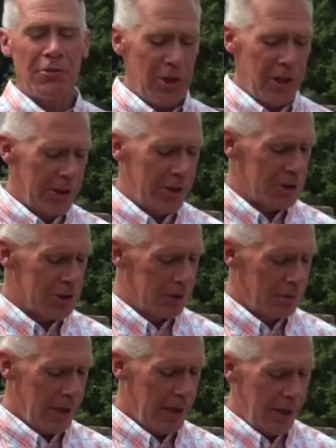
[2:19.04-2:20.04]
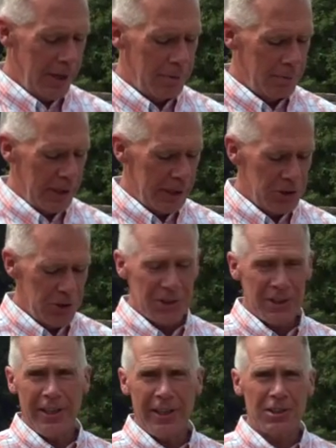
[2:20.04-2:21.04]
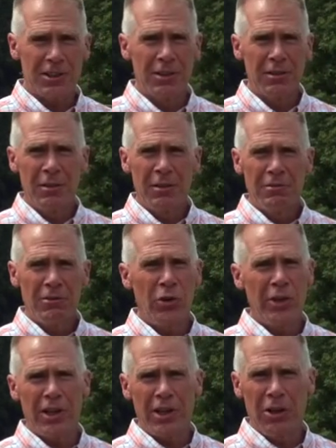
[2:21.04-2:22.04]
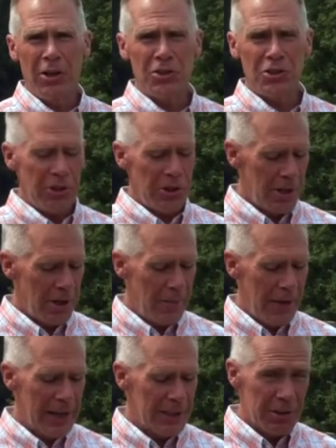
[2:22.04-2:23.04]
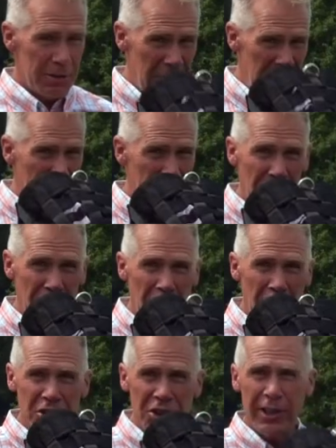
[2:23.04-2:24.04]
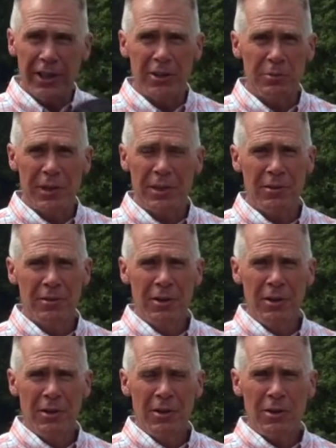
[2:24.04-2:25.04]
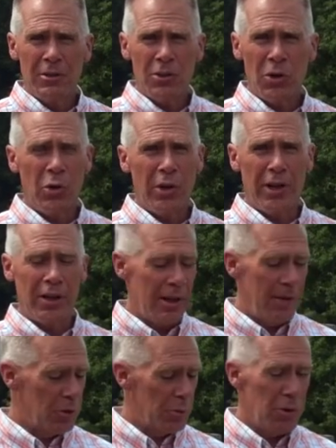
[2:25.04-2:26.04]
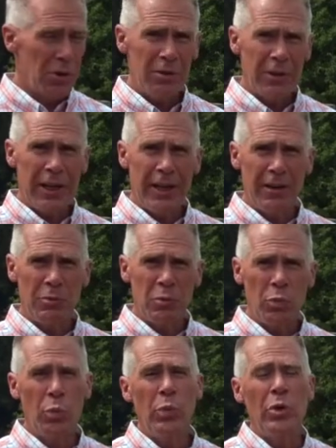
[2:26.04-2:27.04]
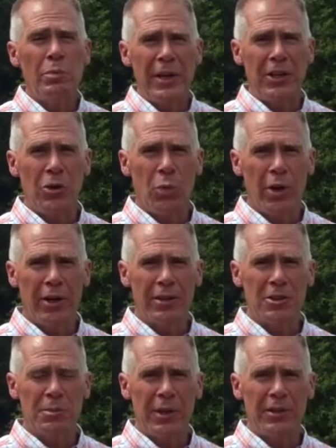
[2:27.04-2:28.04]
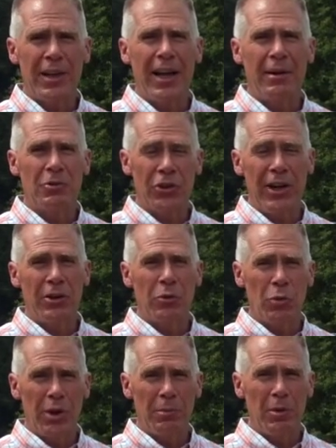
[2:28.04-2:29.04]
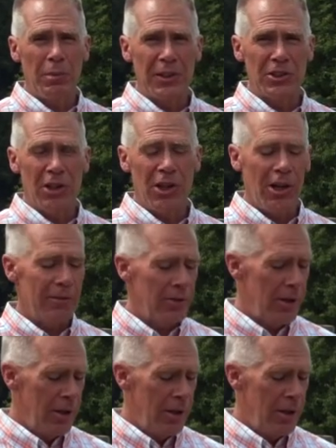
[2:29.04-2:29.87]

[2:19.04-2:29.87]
for years. Uh, as you can see, it's fully enclosed, and you can imagine having your nose in there would be totally uncomfortable and would make you want to spend time trying to rub the muzzle off,